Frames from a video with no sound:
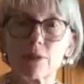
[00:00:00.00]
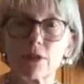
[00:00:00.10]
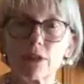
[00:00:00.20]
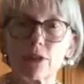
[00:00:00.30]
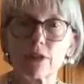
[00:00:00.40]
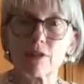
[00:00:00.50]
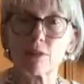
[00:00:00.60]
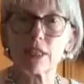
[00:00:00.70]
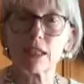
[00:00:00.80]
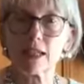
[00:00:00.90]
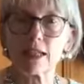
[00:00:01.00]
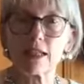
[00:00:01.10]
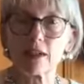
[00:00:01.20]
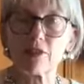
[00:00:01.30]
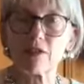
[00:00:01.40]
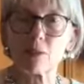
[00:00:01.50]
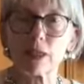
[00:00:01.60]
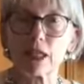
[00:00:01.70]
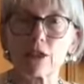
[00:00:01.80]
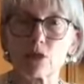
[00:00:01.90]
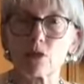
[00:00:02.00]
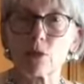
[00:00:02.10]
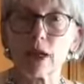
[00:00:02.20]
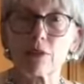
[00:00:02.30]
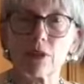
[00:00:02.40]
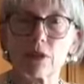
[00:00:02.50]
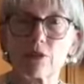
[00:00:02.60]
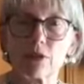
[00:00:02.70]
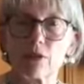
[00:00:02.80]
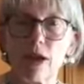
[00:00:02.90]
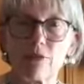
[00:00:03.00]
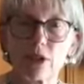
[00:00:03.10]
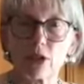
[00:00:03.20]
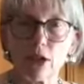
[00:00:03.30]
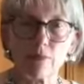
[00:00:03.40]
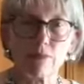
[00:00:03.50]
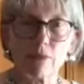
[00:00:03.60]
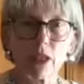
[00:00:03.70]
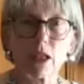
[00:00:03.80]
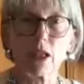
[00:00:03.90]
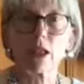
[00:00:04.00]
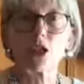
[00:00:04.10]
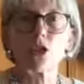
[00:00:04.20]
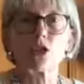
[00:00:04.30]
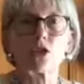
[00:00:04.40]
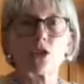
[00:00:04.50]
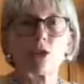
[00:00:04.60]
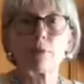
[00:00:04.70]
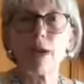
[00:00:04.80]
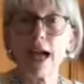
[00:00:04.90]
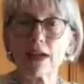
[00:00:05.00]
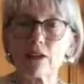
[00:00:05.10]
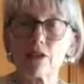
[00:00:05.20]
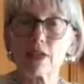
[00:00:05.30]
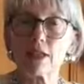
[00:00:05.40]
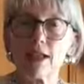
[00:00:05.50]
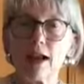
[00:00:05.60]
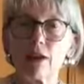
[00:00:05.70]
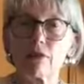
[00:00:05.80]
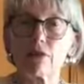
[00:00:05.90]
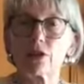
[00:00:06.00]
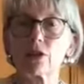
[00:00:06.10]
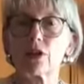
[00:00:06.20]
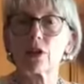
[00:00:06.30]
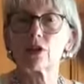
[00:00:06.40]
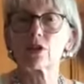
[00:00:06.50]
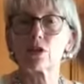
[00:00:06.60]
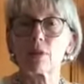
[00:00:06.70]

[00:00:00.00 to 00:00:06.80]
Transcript: to do, and everybody stays out of everybody else's way, and we don't have a traffic jam. So the pattern itself goes